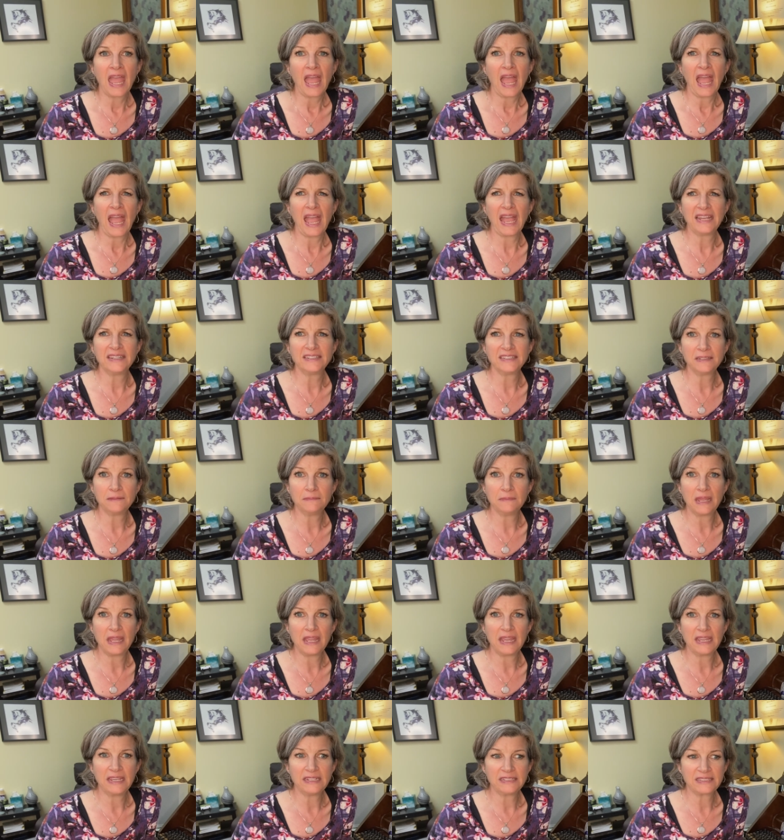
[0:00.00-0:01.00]
and it,
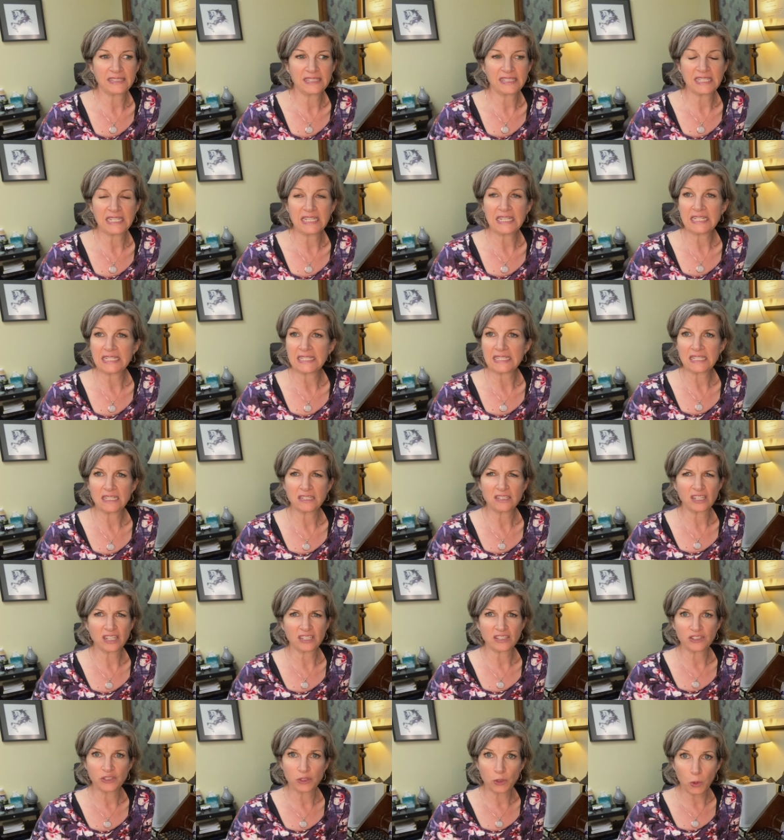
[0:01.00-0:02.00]
it sees
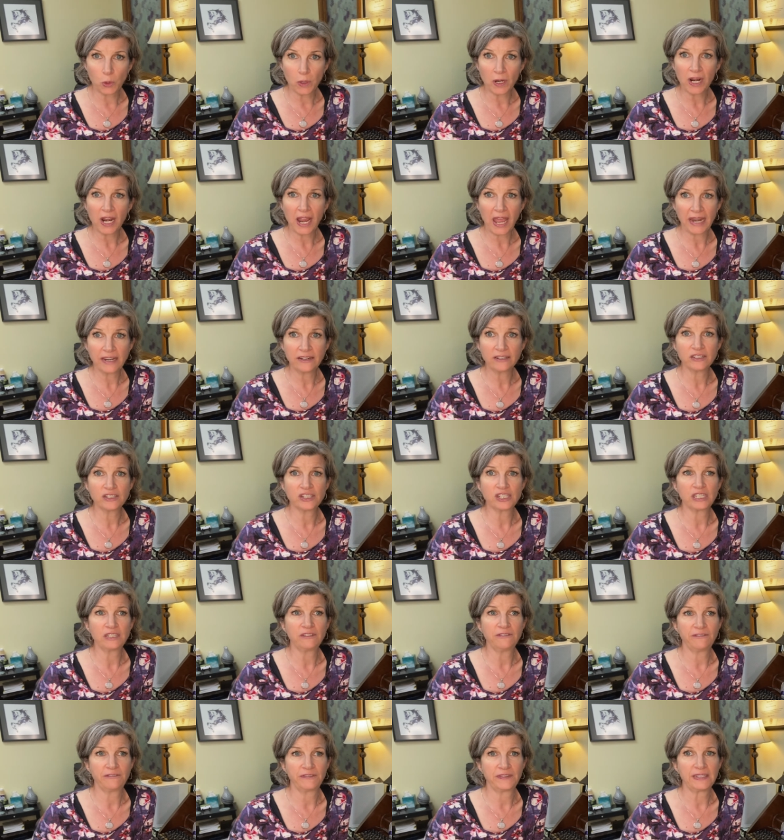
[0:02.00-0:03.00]
does your
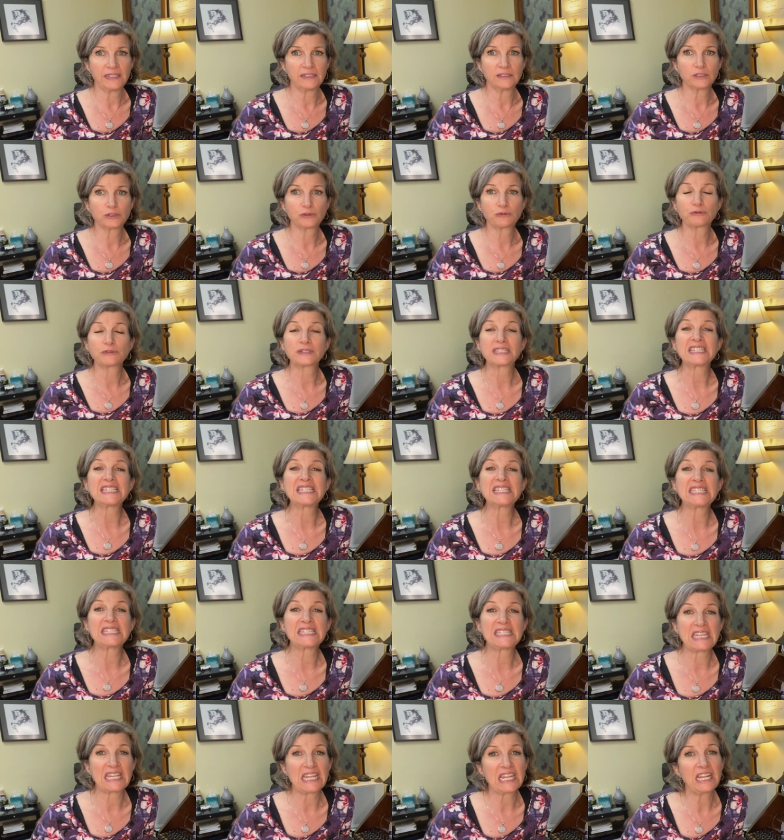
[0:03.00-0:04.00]
energy field
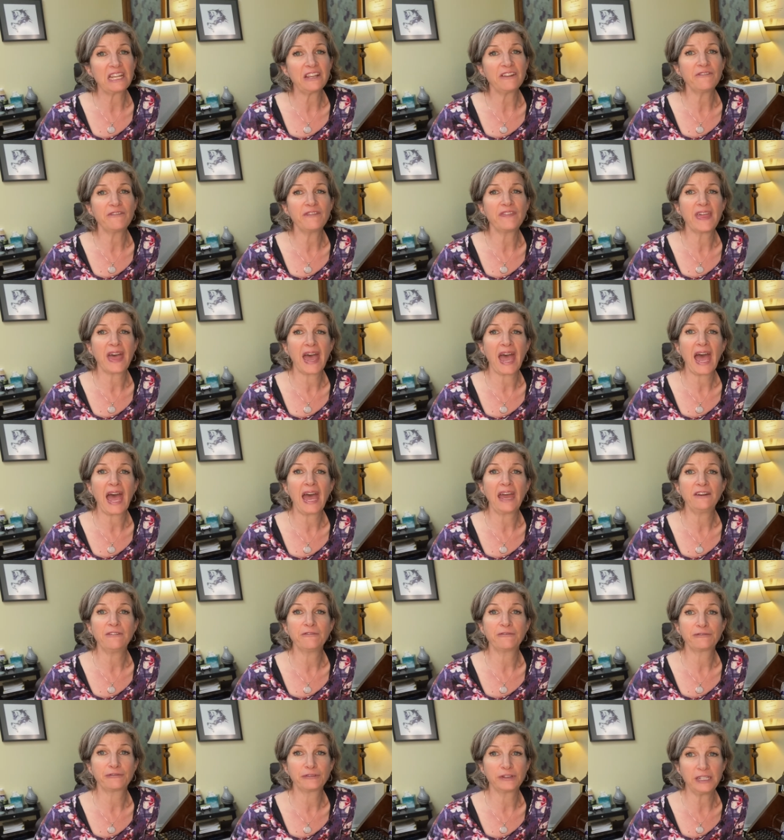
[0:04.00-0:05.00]
receive
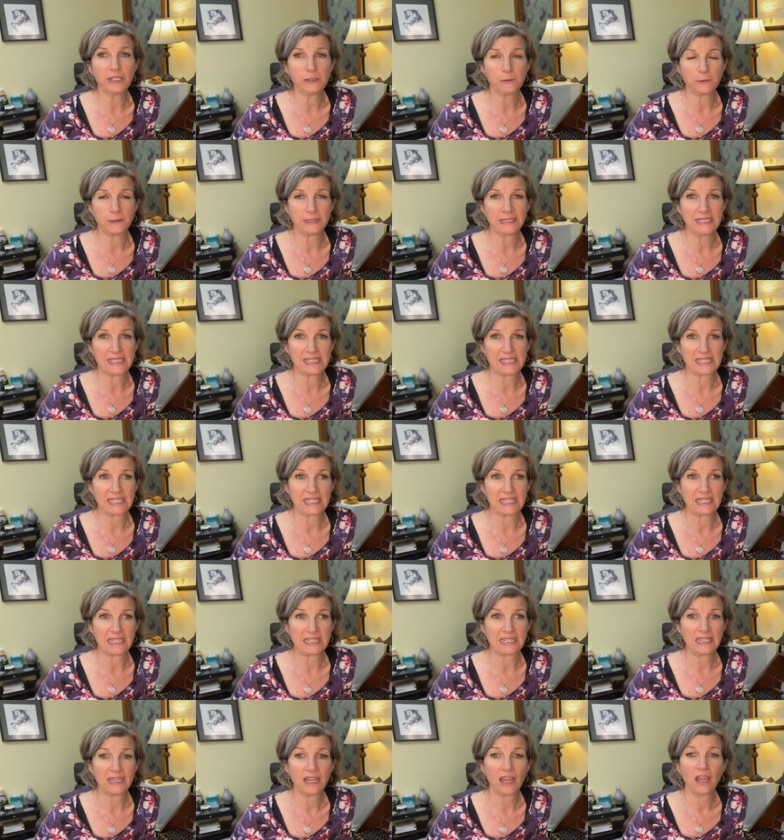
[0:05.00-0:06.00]
that
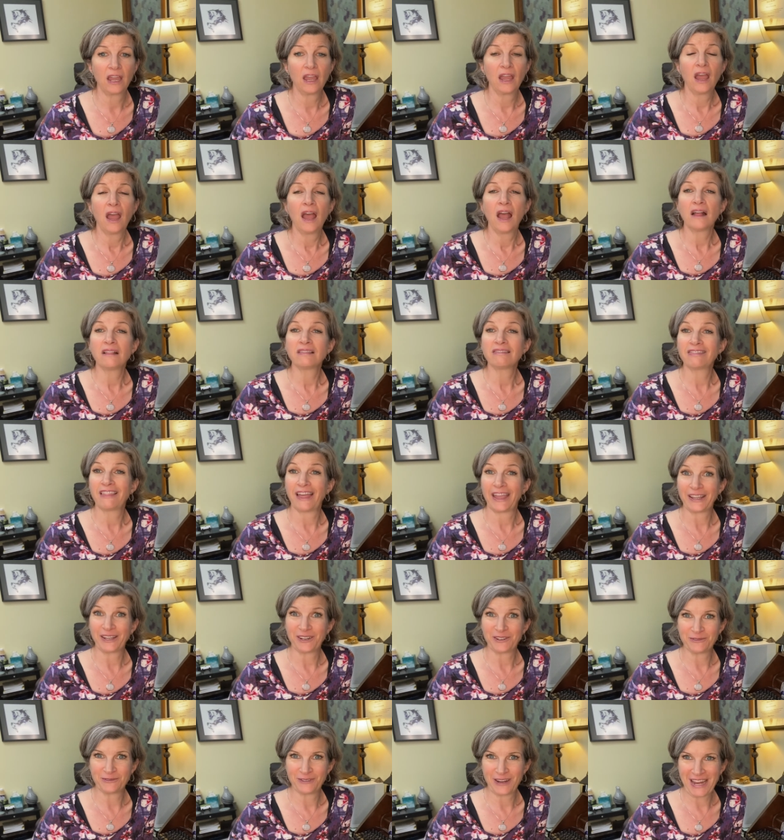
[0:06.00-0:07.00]
frequency
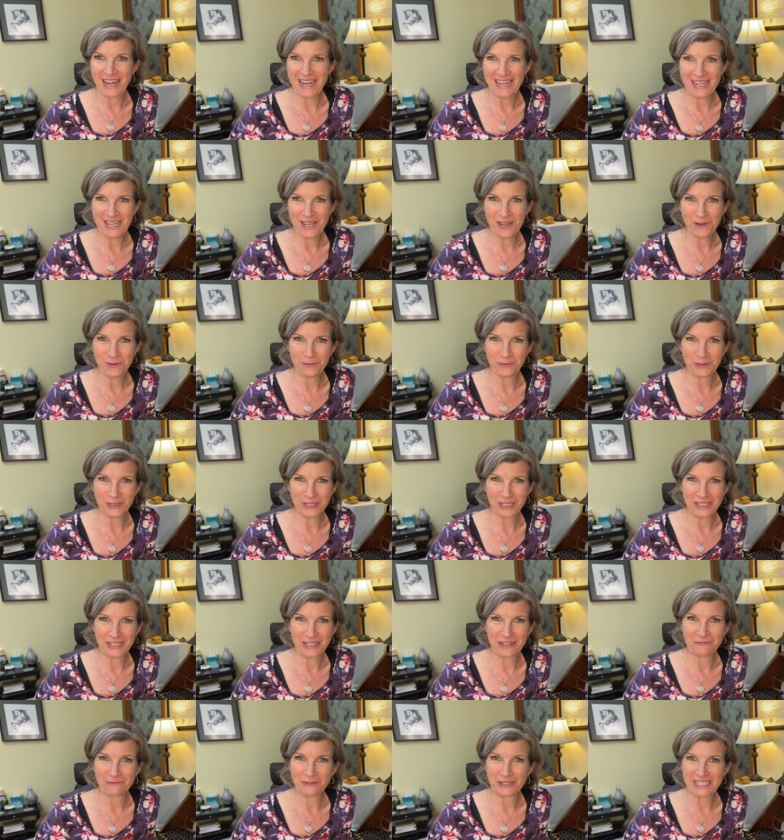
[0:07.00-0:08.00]
like a radio
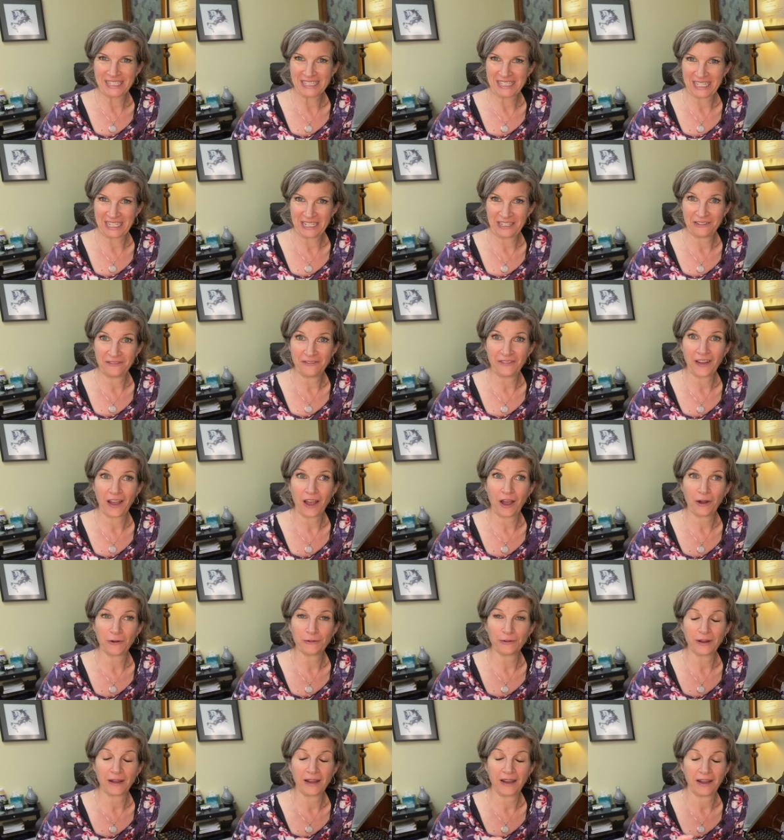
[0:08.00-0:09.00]
would receive
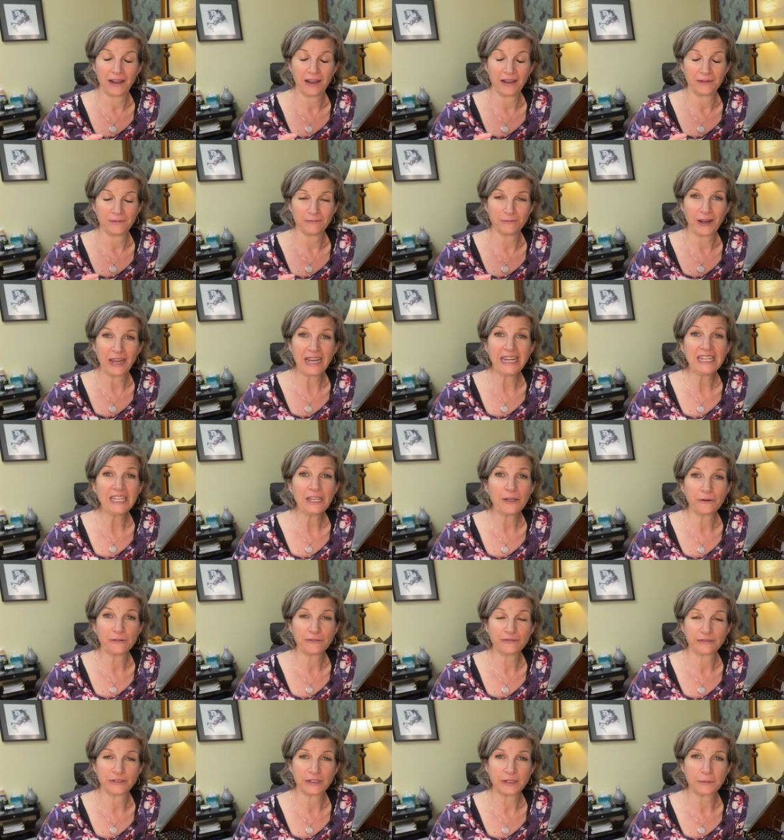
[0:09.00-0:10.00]
a, a radio
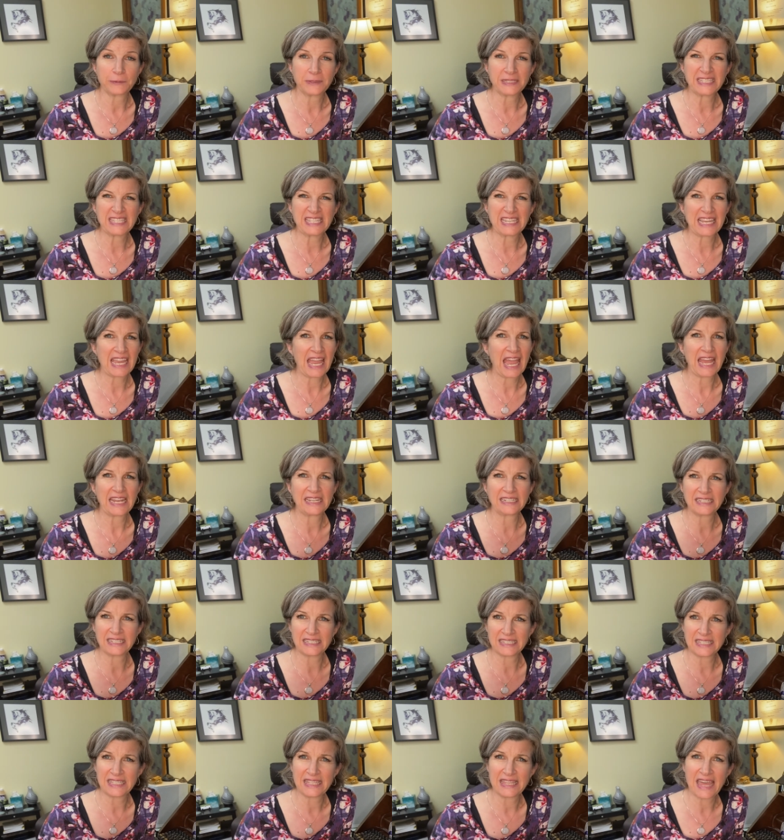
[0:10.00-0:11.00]
frequency, and
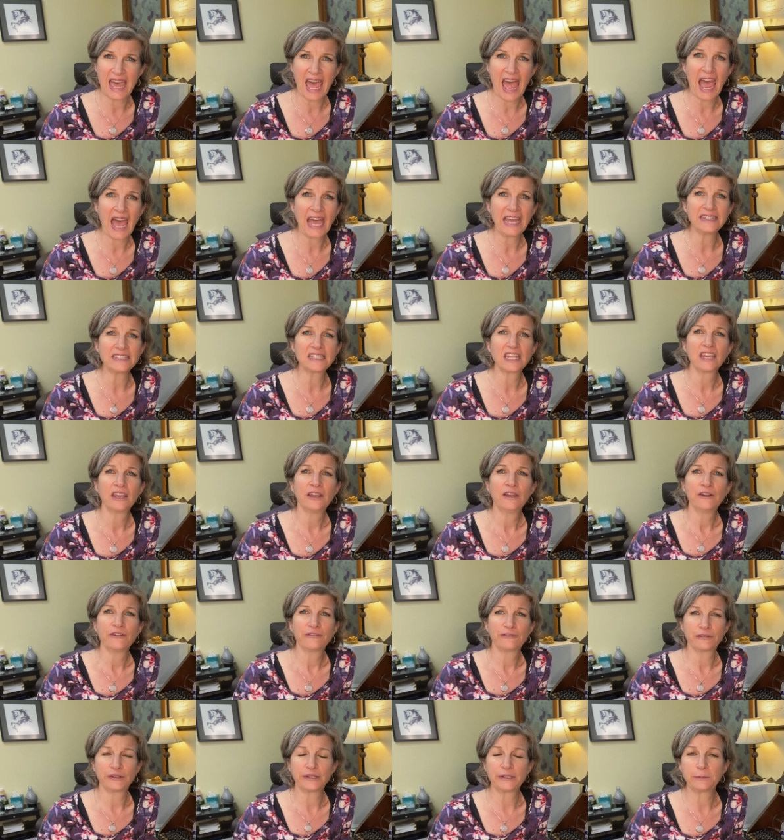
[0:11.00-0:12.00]
does that
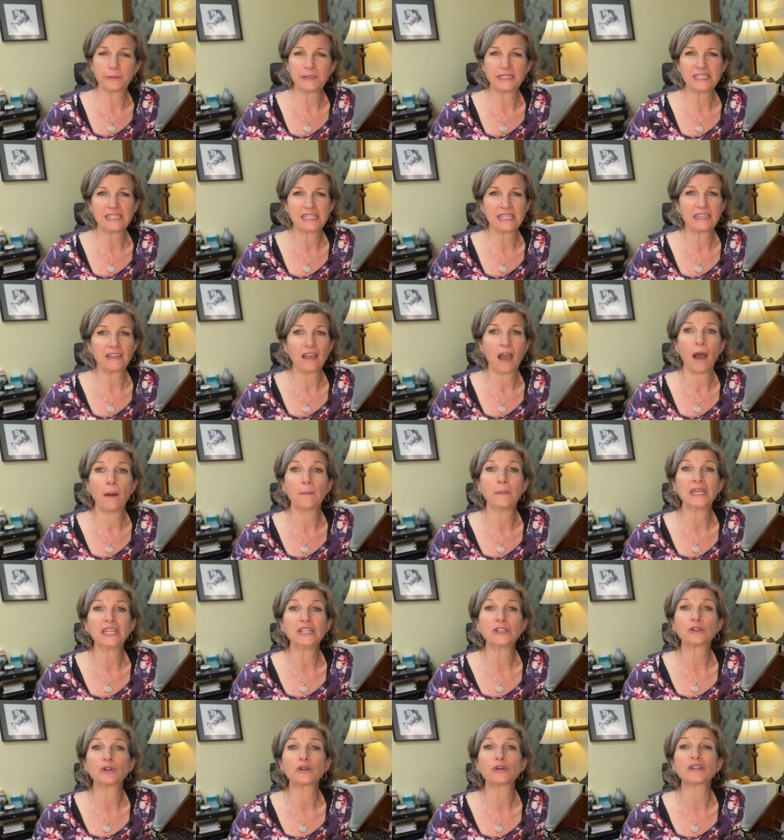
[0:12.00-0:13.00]
frequency come
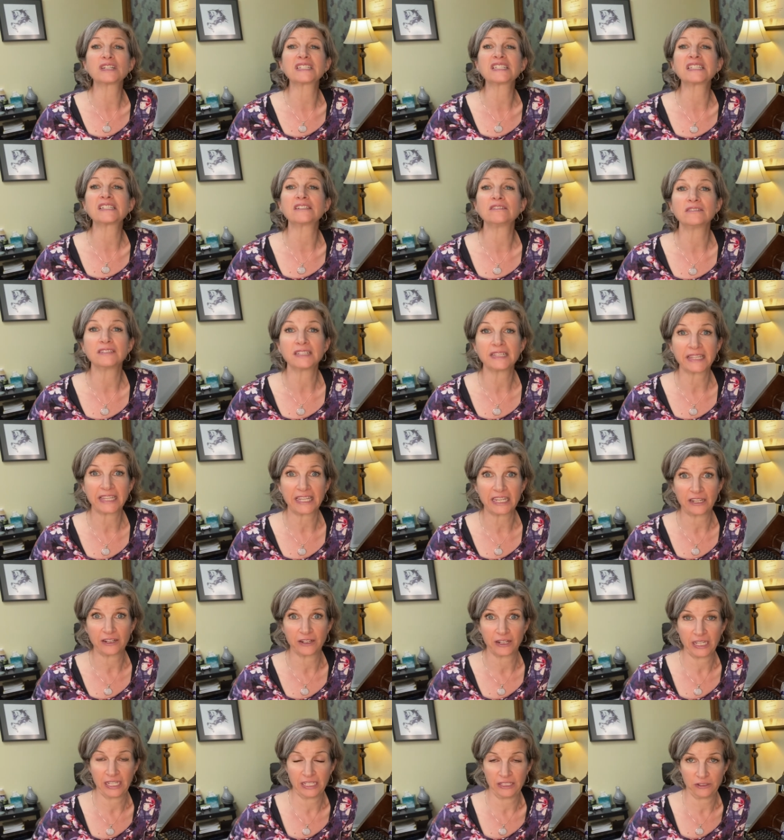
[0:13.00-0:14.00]
in crystal
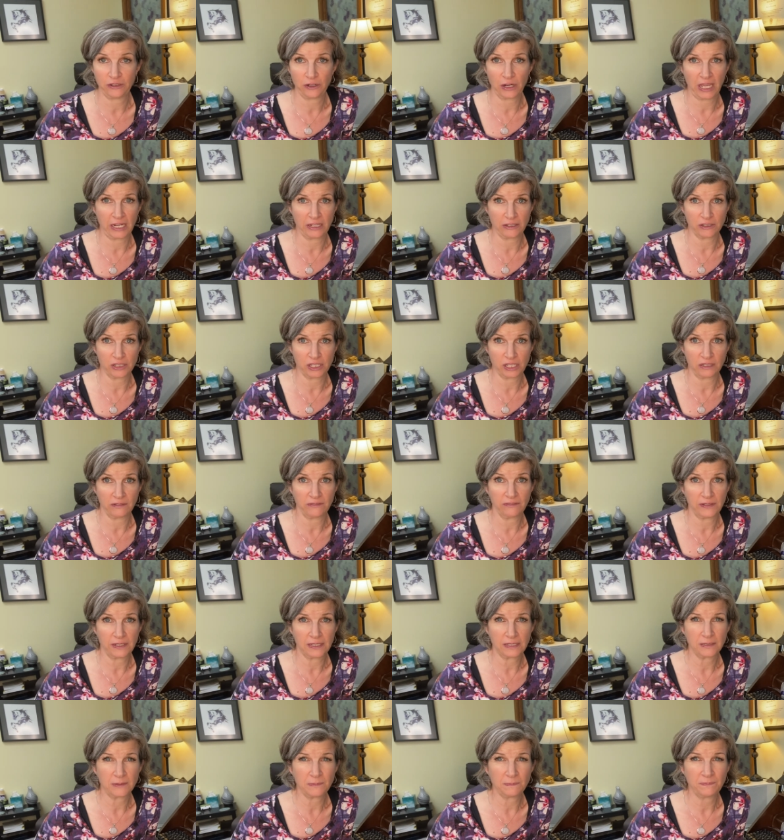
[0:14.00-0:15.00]
clear in your energy
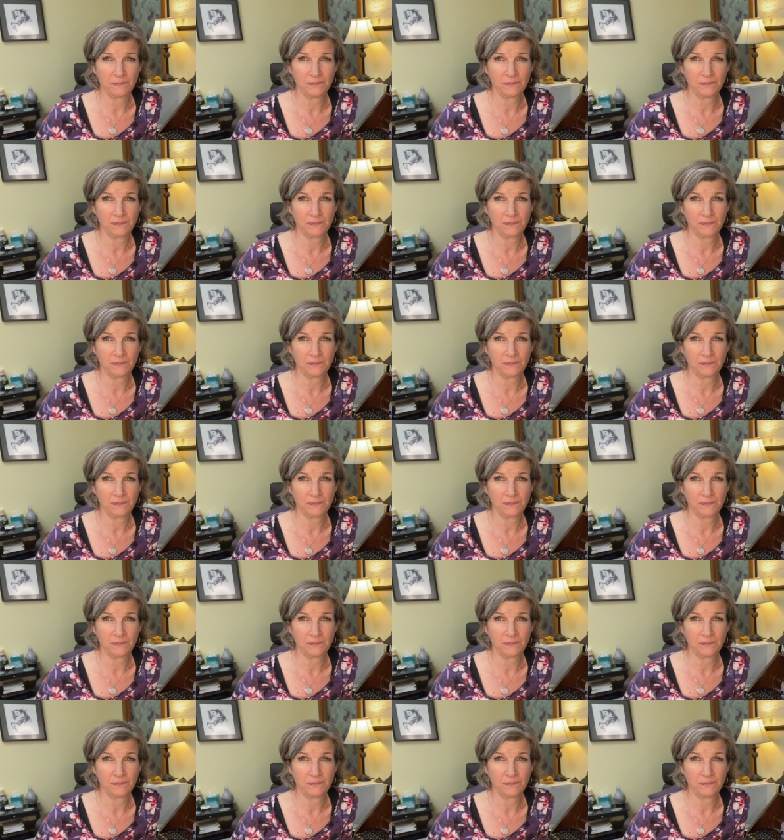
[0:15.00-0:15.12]
field?